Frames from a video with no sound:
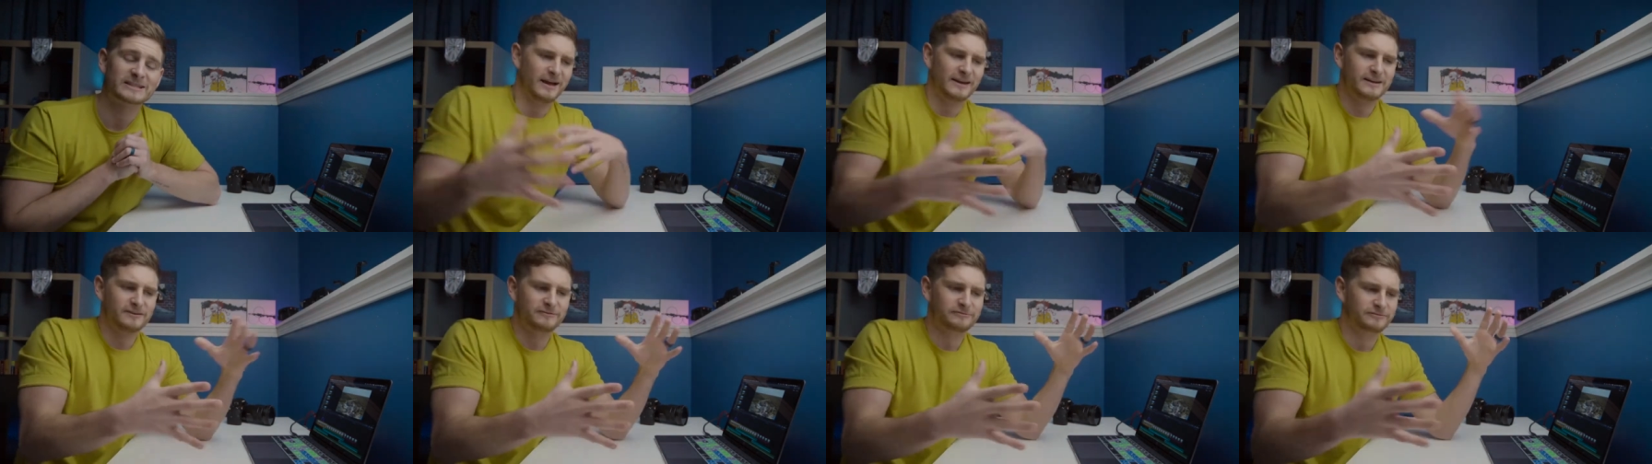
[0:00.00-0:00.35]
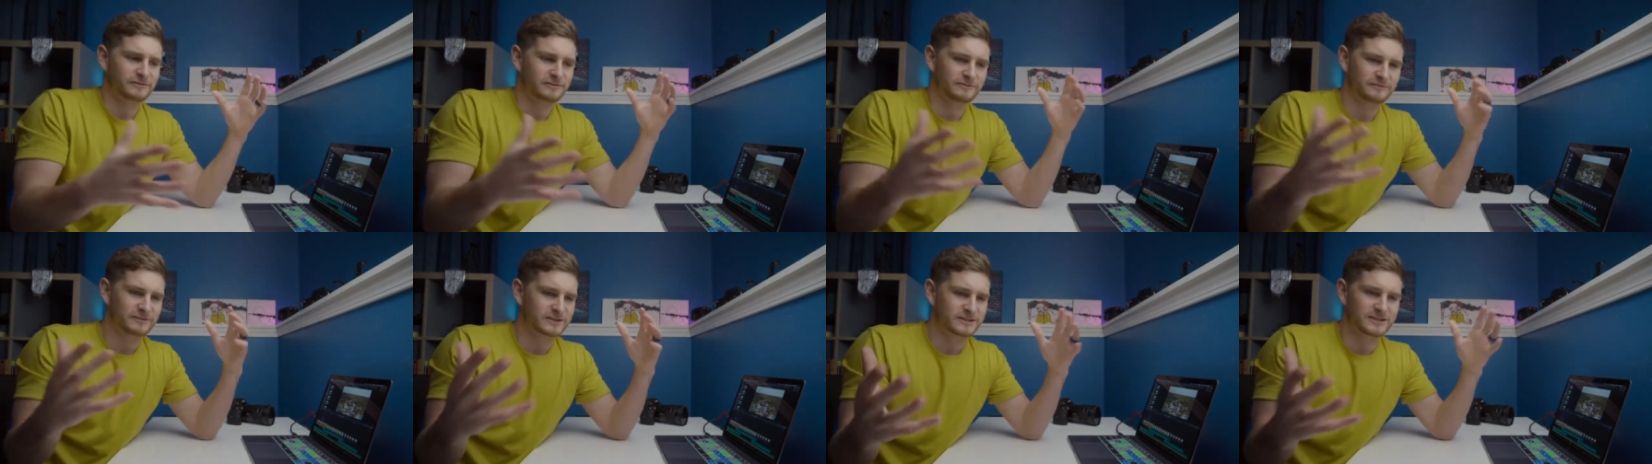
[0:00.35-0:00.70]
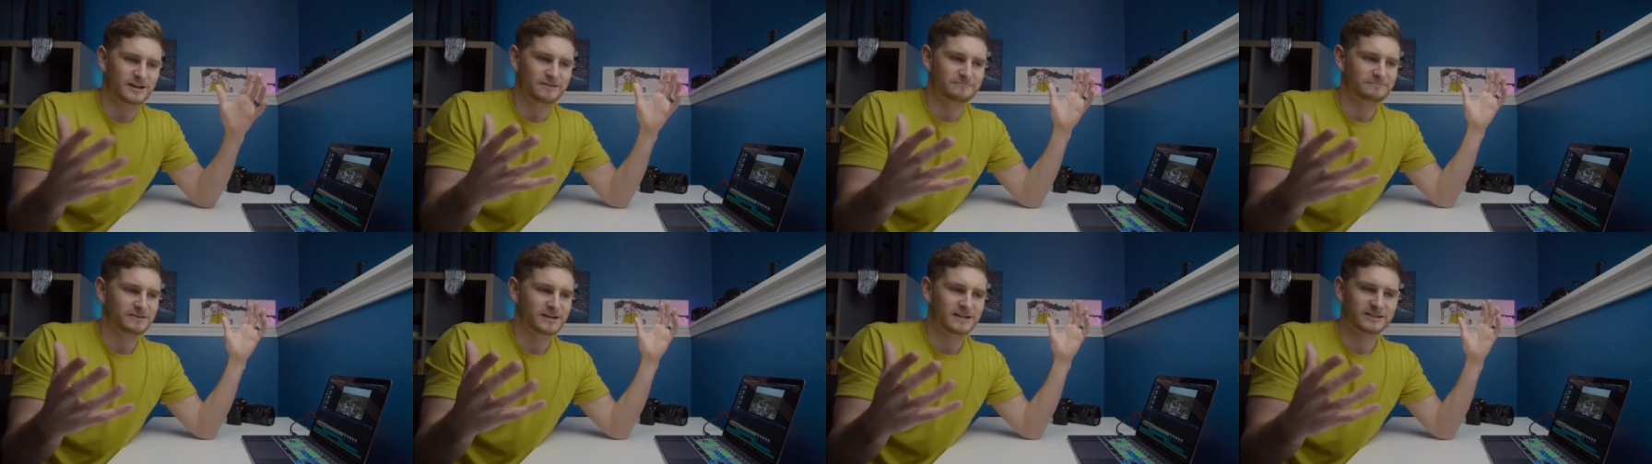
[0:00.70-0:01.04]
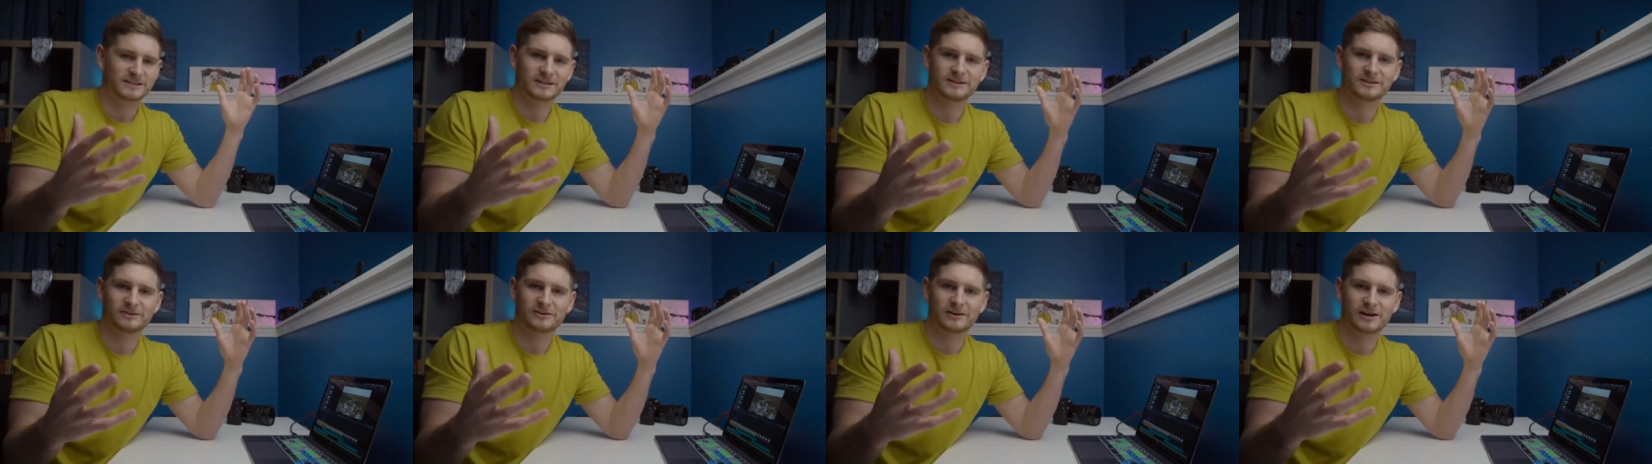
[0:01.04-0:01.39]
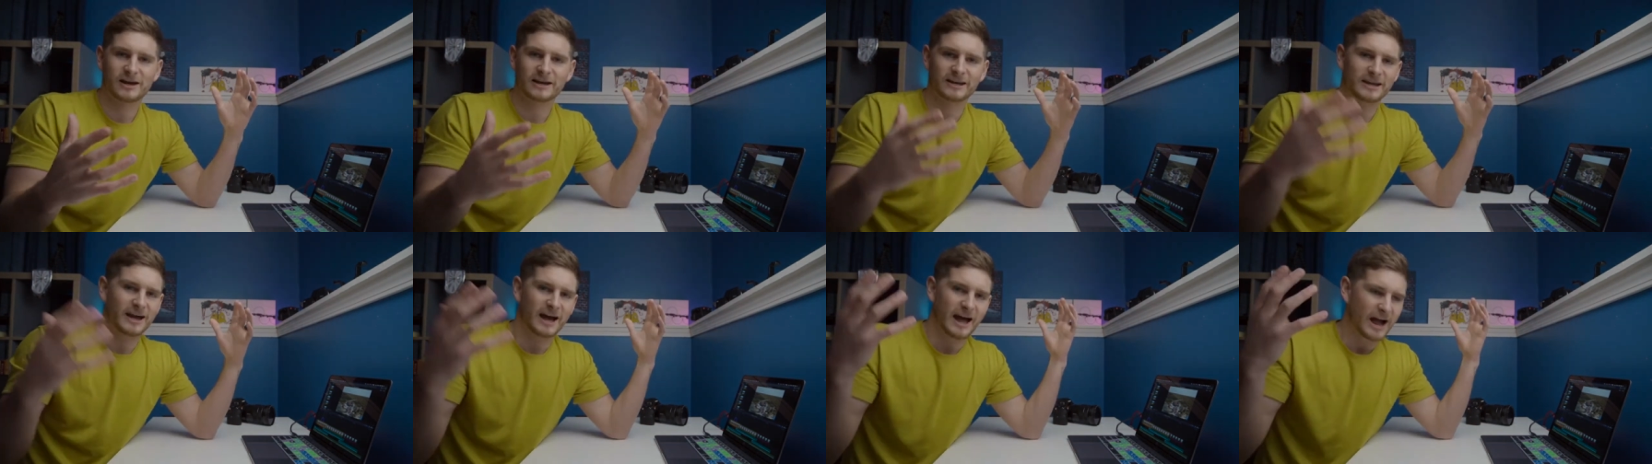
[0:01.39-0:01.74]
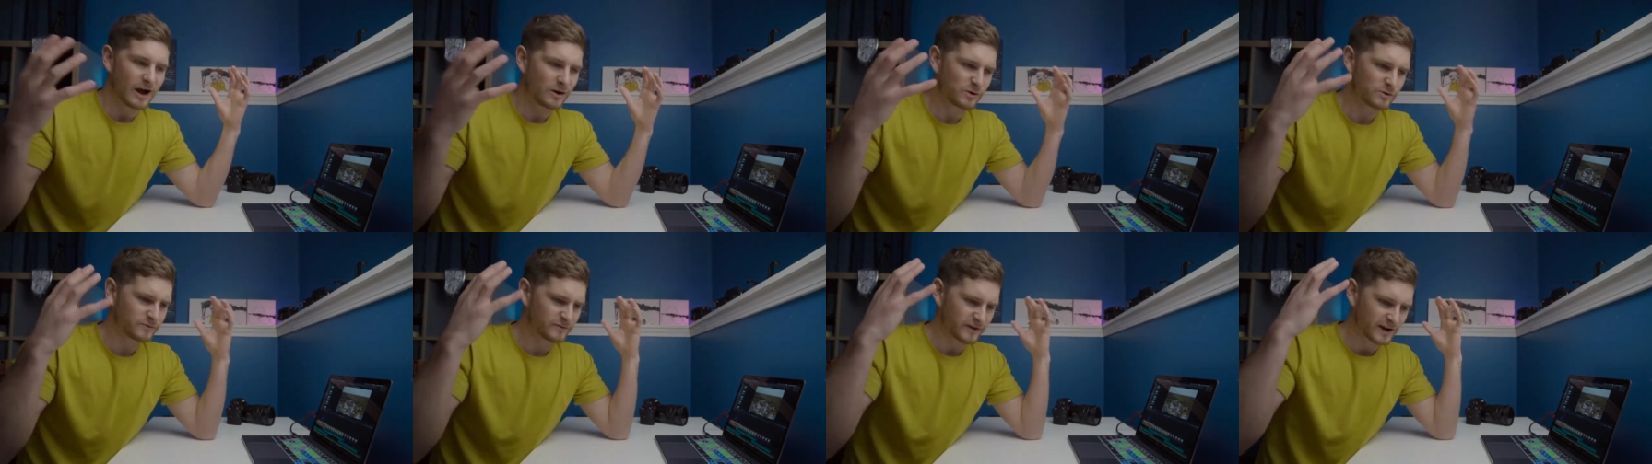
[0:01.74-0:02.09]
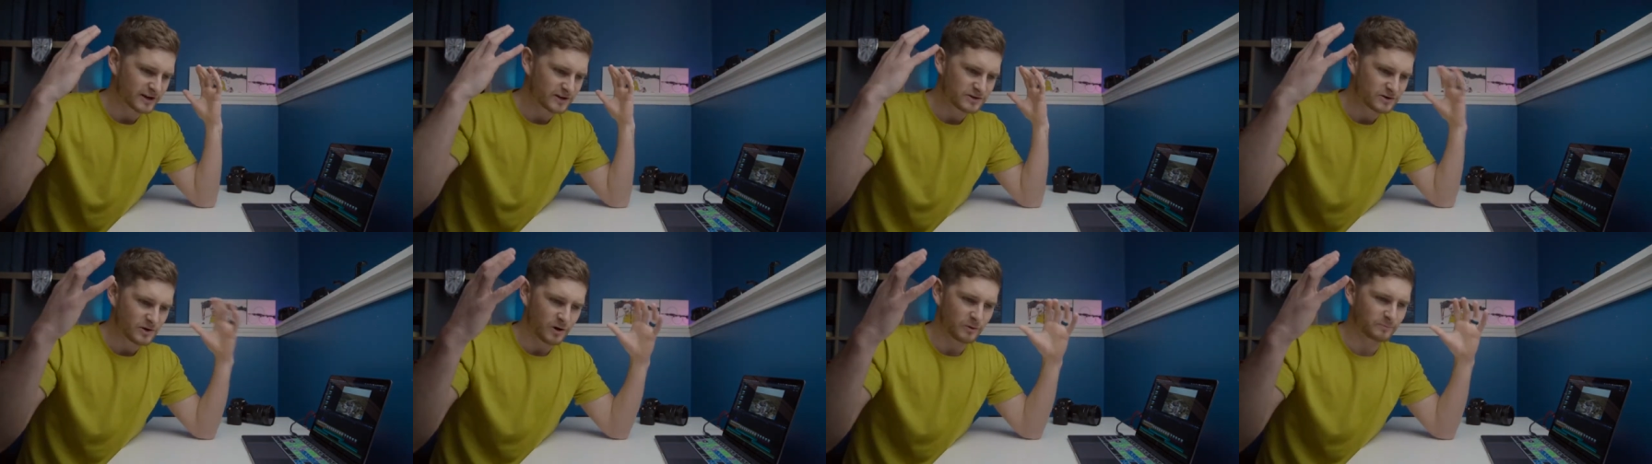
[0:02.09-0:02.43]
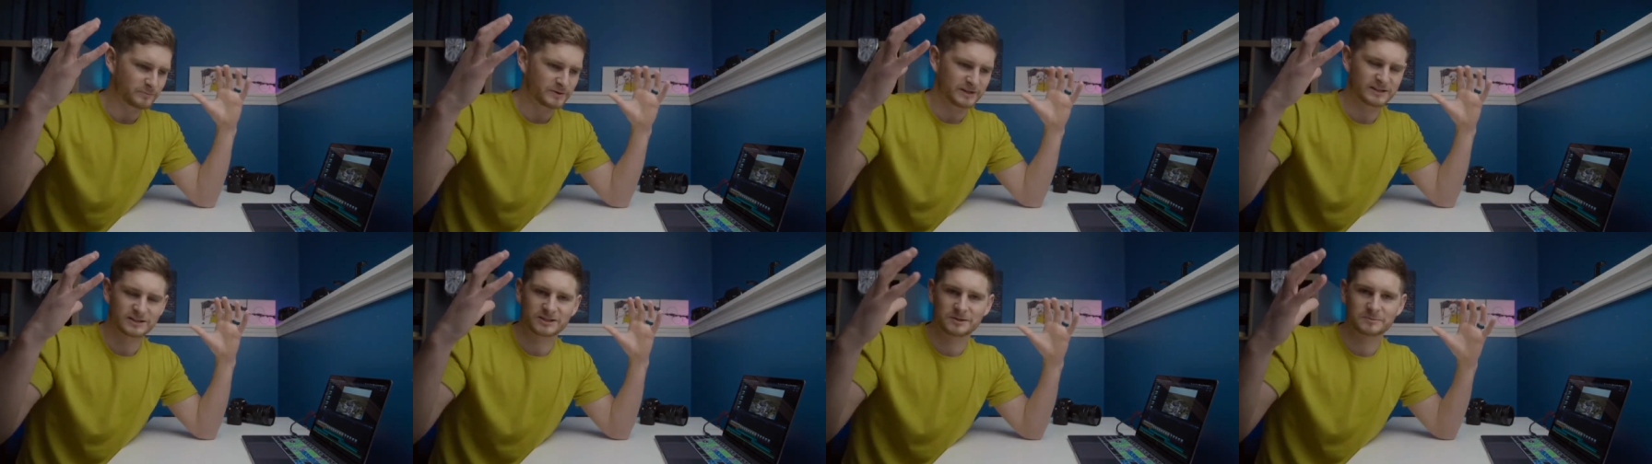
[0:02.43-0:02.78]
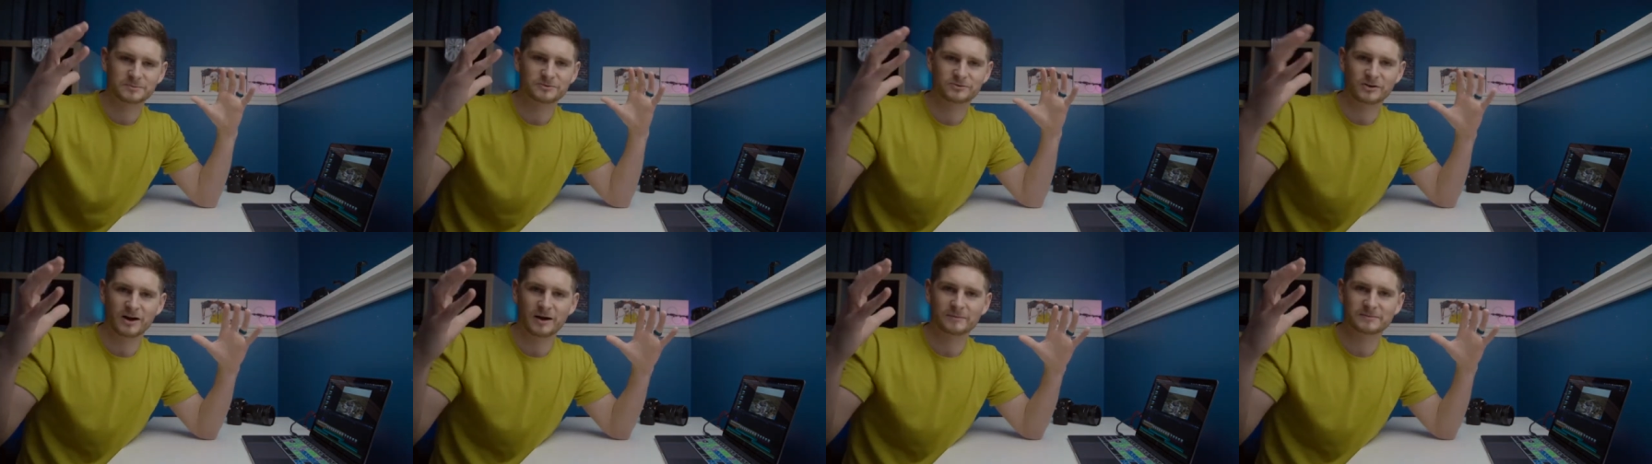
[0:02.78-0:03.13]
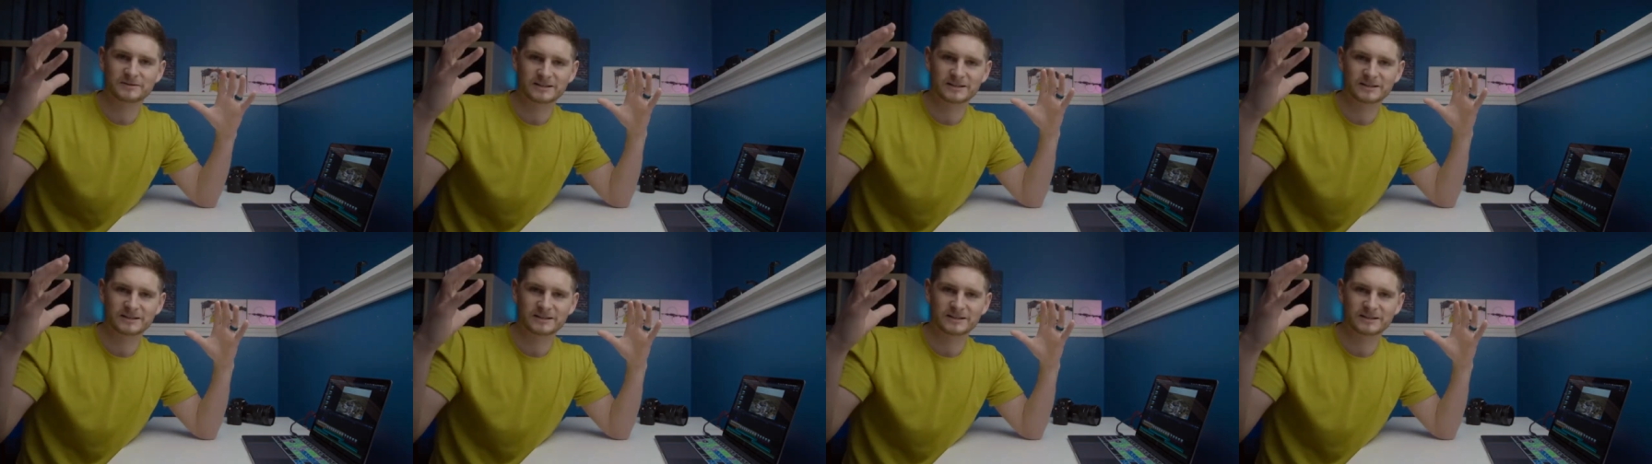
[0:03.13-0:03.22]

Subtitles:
And if for some reason you're like, how have I not been subscribed